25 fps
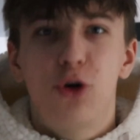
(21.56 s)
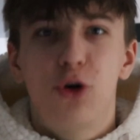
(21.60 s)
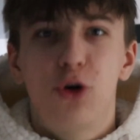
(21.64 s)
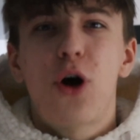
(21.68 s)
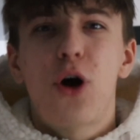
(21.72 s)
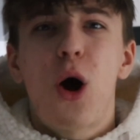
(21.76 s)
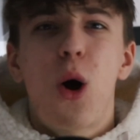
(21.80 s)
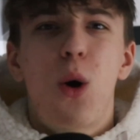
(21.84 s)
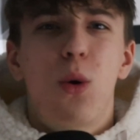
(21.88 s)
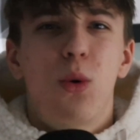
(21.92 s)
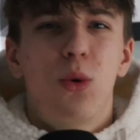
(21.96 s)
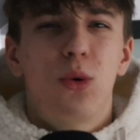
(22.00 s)

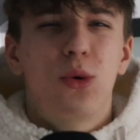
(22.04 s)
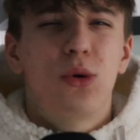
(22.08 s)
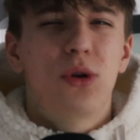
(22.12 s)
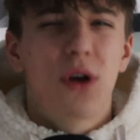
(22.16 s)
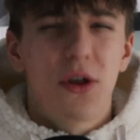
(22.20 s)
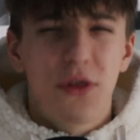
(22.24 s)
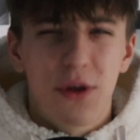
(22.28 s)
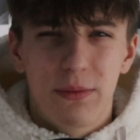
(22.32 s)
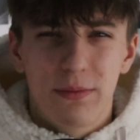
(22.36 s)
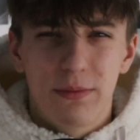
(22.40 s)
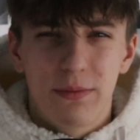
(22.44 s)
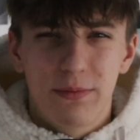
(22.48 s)
not all
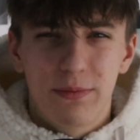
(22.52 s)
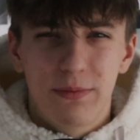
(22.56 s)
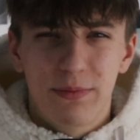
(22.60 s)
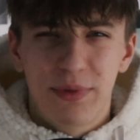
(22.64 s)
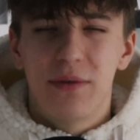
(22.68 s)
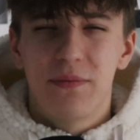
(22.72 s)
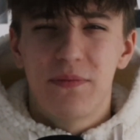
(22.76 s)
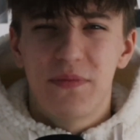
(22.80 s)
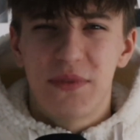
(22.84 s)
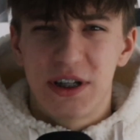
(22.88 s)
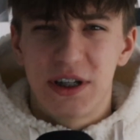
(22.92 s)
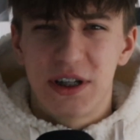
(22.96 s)
of them,
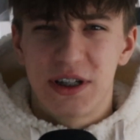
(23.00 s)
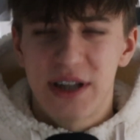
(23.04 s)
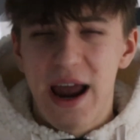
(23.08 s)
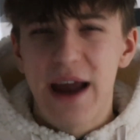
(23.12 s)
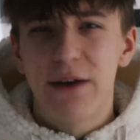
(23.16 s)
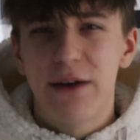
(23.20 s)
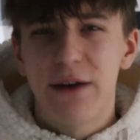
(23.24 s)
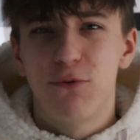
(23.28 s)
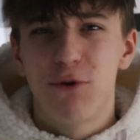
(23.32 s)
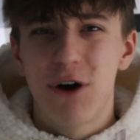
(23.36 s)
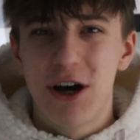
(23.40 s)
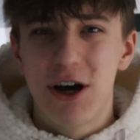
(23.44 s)
but the
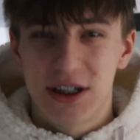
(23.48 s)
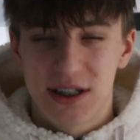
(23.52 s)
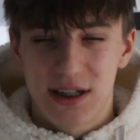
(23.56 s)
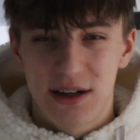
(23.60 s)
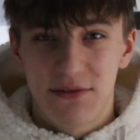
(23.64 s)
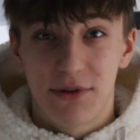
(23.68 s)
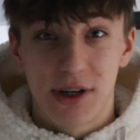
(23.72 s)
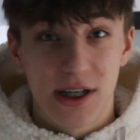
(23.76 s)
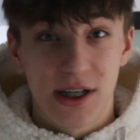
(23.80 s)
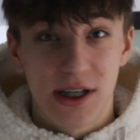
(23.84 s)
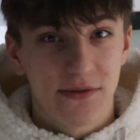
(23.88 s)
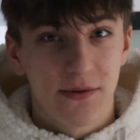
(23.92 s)
10 worst
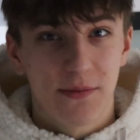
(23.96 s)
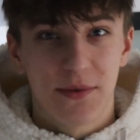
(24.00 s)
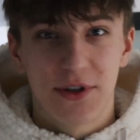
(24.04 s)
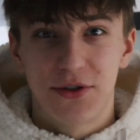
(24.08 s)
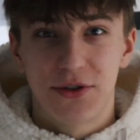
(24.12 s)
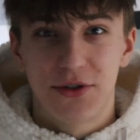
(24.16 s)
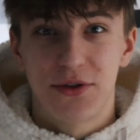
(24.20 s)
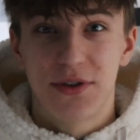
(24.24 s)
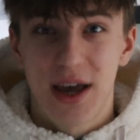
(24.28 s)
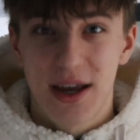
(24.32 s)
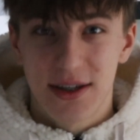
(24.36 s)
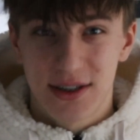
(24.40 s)
liveries from the
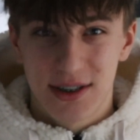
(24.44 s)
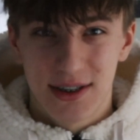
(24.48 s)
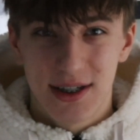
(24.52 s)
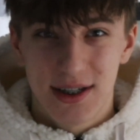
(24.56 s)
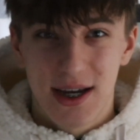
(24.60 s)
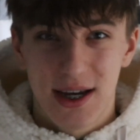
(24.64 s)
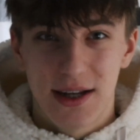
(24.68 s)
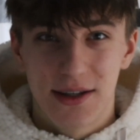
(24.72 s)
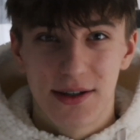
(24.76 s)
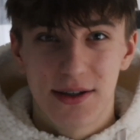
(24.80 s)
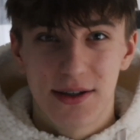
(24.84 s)
2010s.